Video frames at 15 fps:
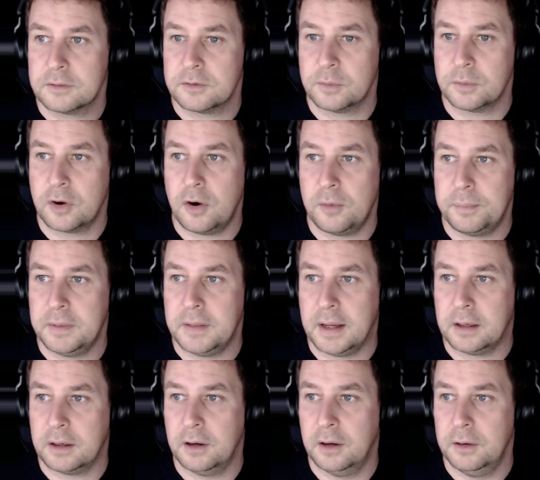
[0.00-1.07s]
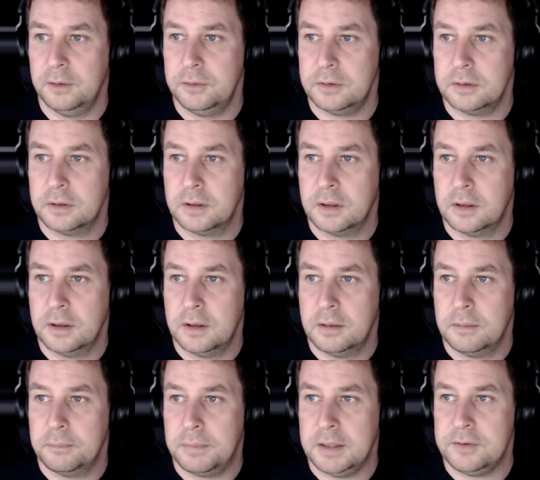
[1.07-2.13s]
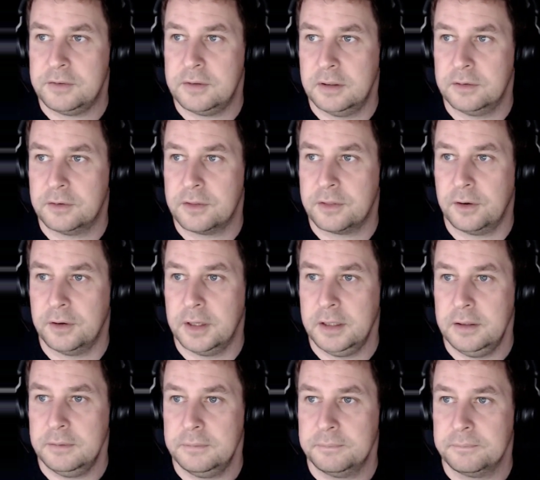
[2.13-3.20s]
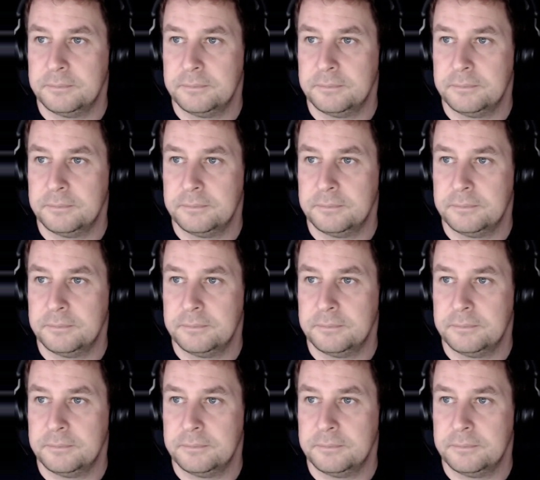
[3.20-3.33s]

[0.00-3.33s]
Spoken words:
So copy that code, paste it into Thonny,